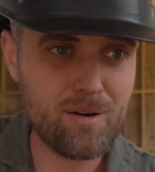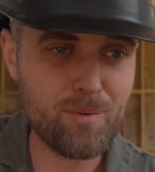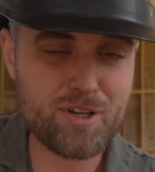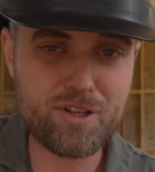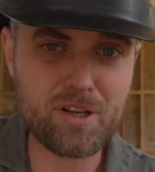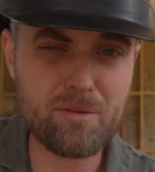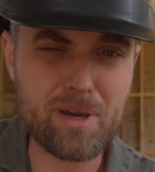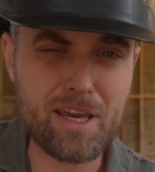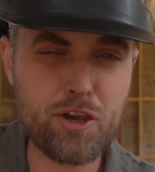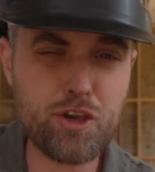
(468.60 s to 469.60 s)
which is going to
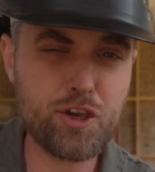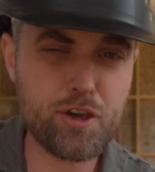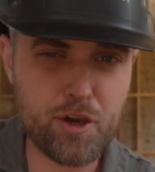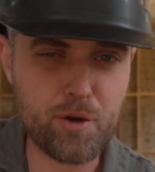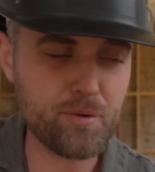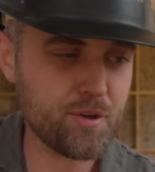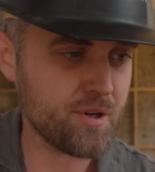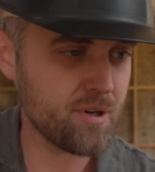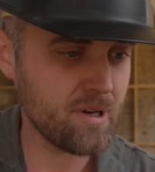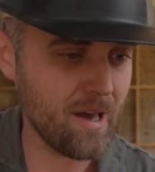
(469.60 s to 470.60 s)
be
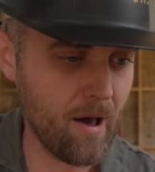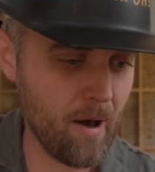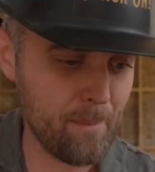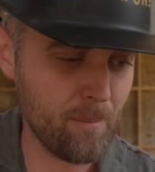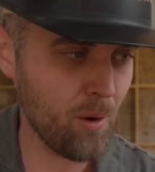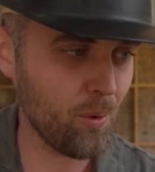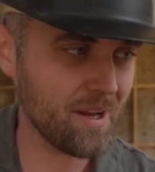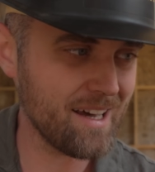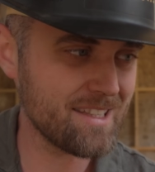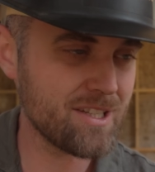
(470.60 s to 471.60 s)
huge. I want
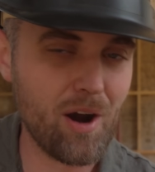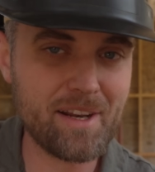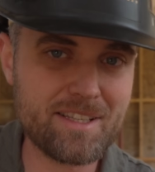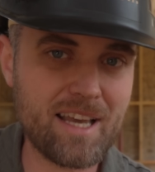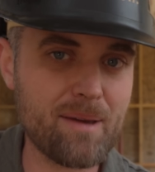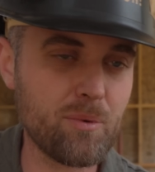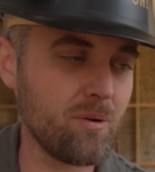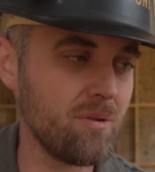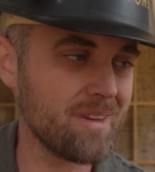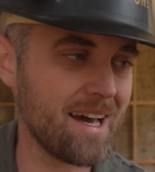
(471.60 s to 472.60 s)
a dining
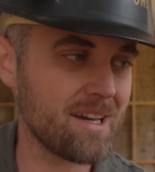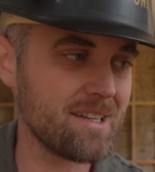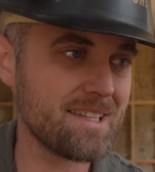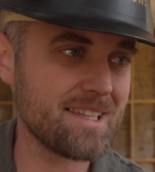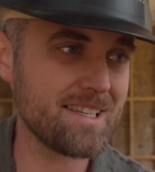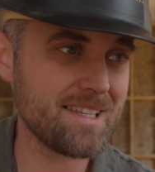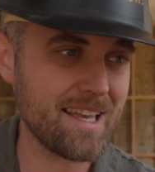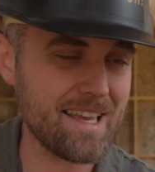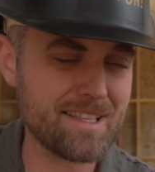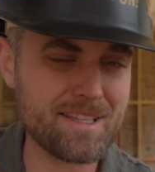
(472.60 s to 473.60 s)
table that can
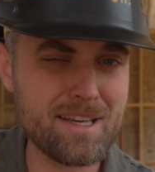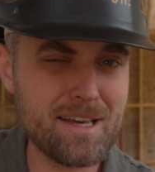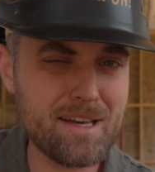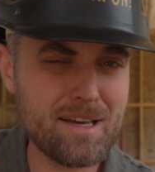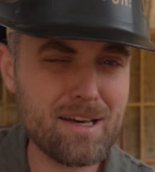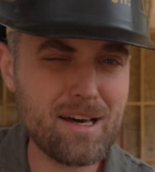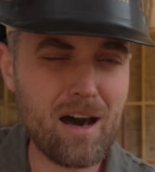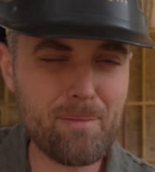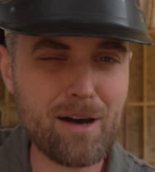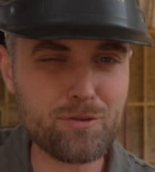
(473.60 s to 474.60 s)
seat
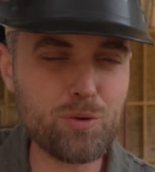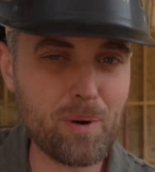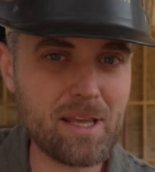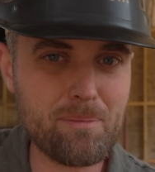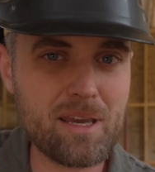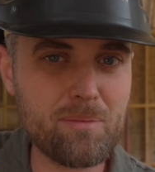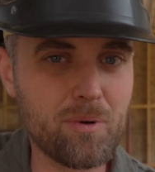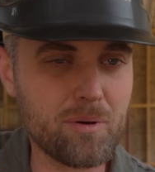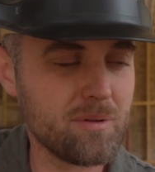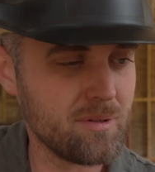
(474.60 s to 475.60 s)
about 20
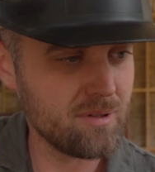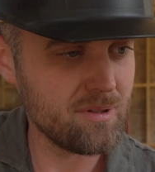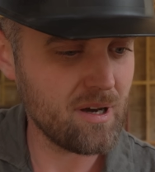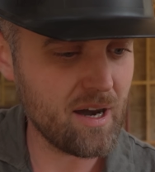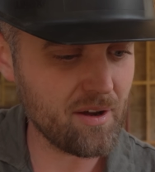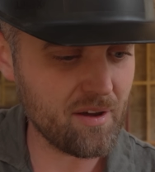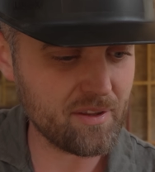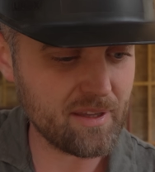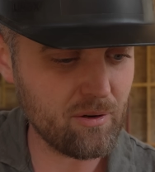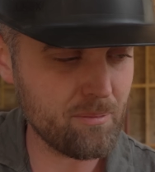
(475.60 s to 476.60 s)
people. And I
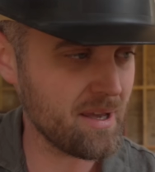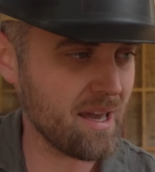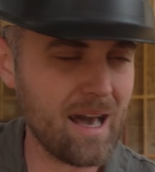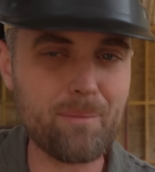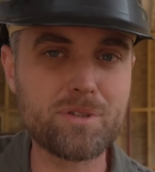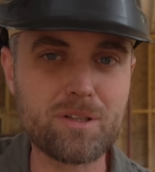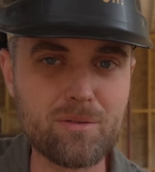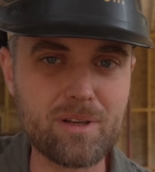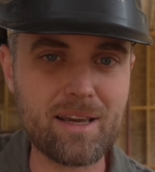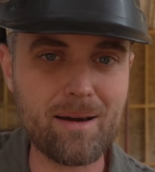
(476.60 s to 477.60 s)
think that would be
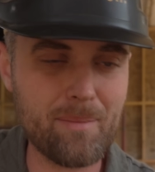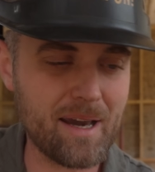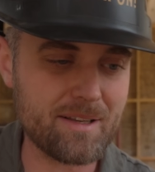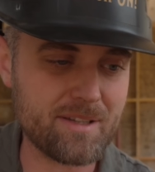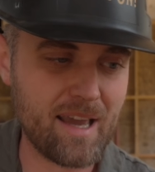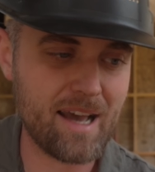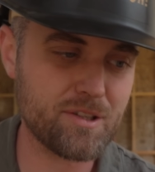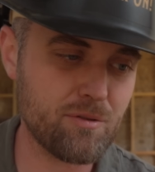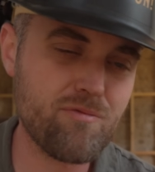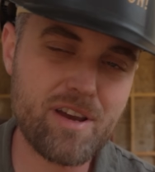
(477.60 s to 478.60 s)
absolutely amazing. And
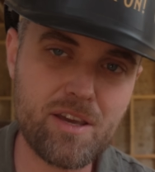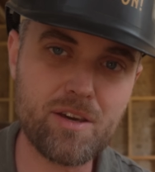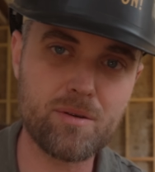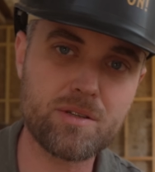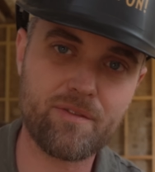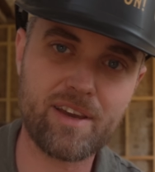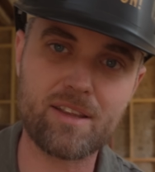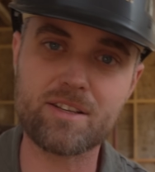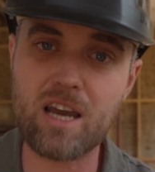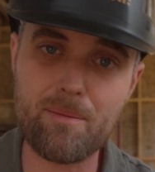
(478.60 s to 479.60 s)
to reuse something
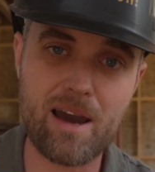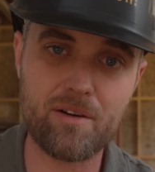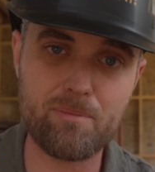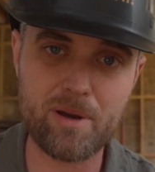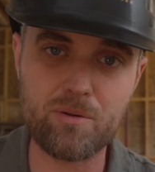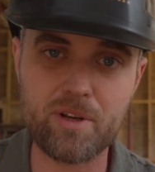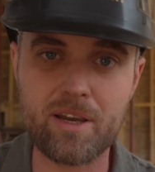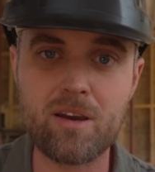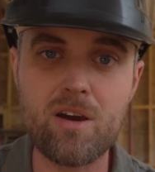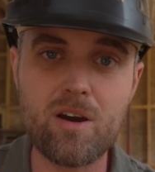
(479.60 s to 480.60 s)
that's come out of the
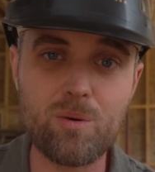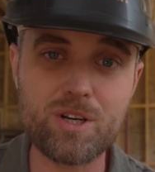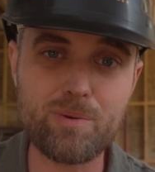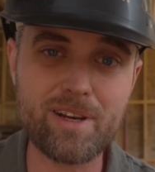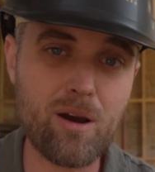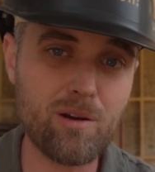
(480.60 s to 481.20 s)
building, which we no